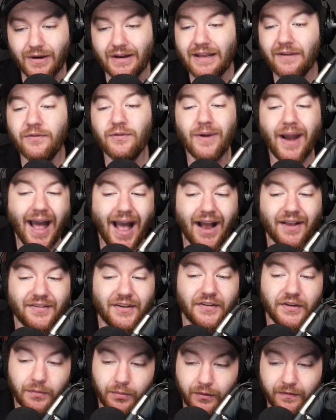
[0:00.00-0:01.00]
It gives you
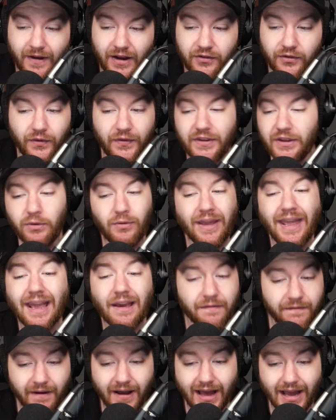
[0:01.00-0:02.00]
access to professionals that you
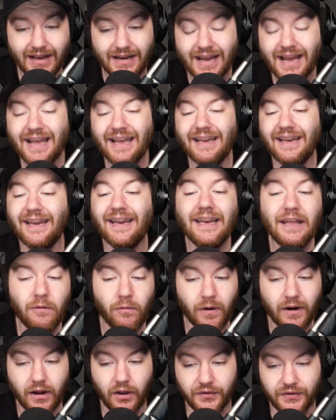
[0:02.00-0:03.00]
can't find
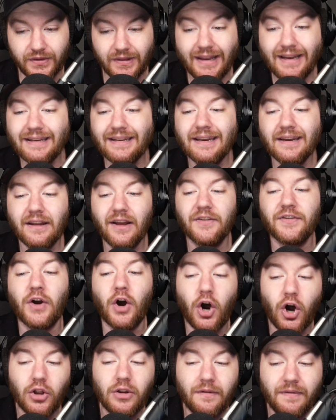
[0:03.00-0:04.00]
anywhere else. LinkedIn does
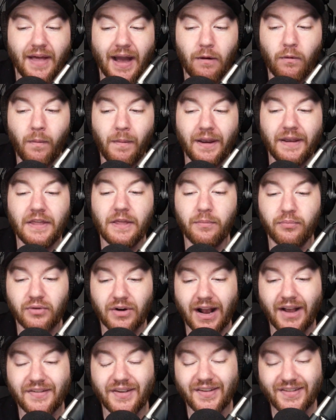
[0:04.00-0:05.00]
all of that while making the
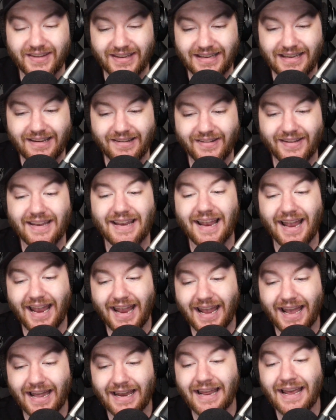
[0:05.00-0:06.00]
process easy
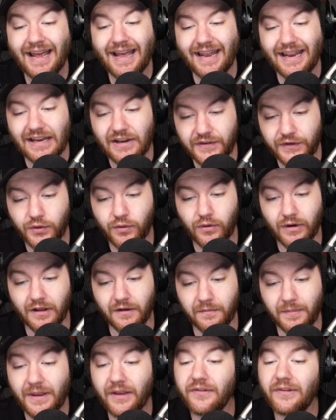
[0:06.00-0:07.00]
and
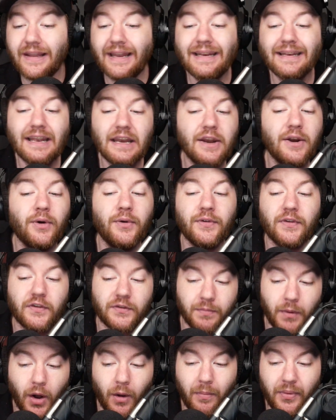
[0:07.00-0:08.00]
intuitive, because LinkedIn knows that
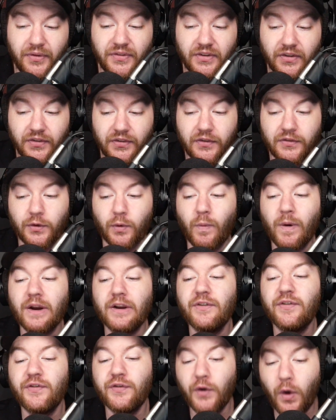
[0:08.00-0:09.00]
small businesses are
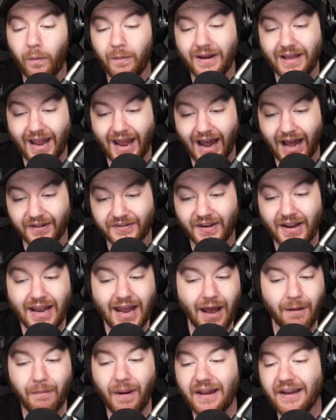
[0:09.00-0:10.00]
wearing so many hats
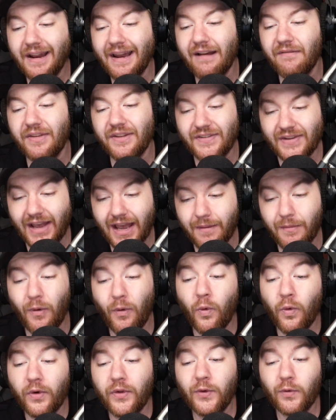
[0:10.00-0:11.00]
and might not have the time
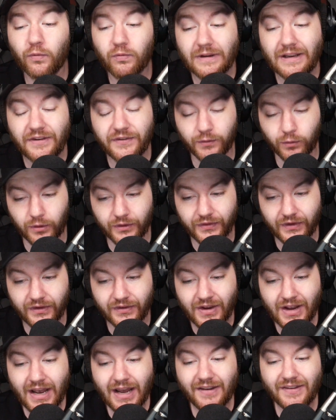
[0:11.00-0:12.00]
or the resources
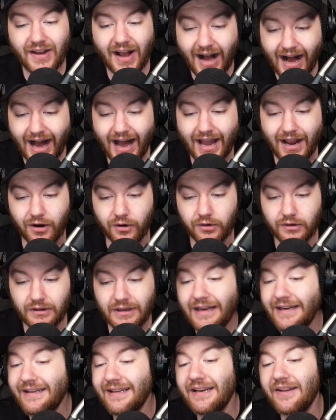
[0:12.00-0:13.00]
to hire.
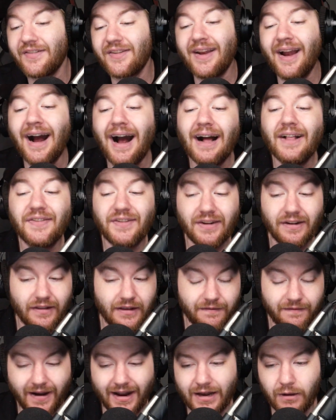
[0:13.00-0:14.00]
LinkedIn is
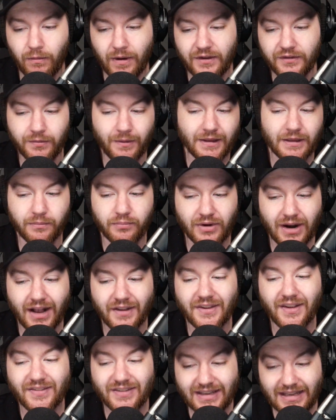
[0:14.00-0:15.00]
constantly finding ways to make the
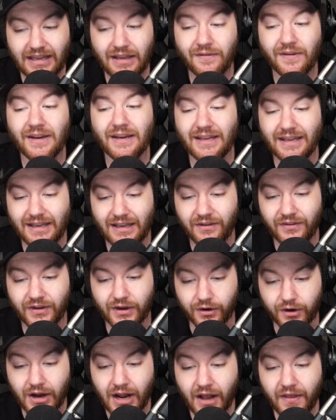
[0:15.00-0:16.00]
process even
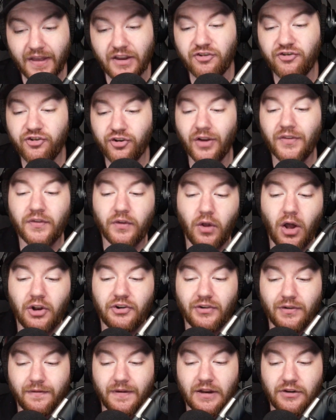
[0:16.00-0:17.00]
easier. They just
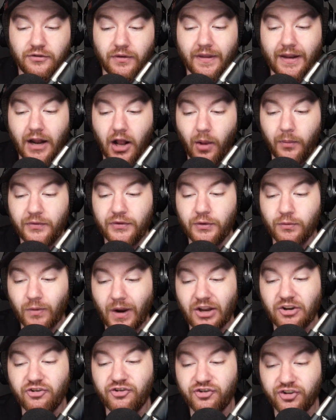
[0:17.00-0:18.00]
launched a feature that helps you
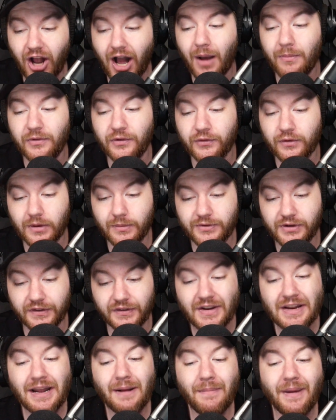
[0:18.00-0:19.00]
write job
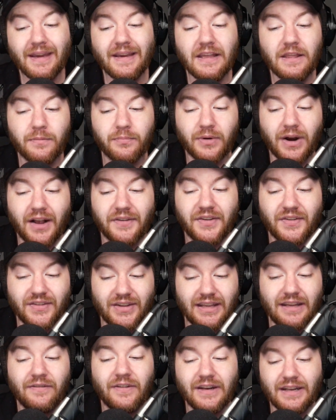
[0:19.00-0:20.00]
descriptions, making the process
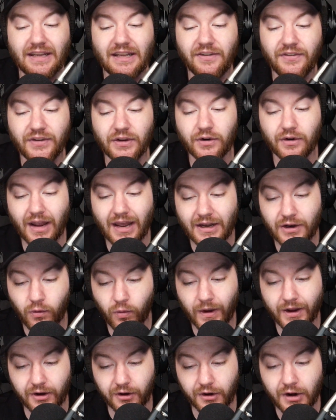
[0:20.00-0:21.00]
even easier and
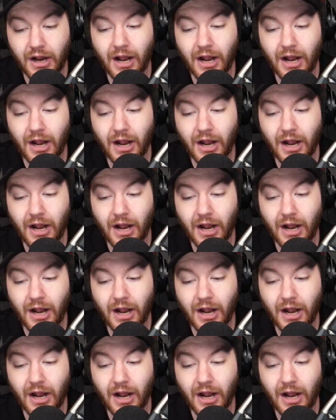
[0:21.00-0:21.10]
quicker.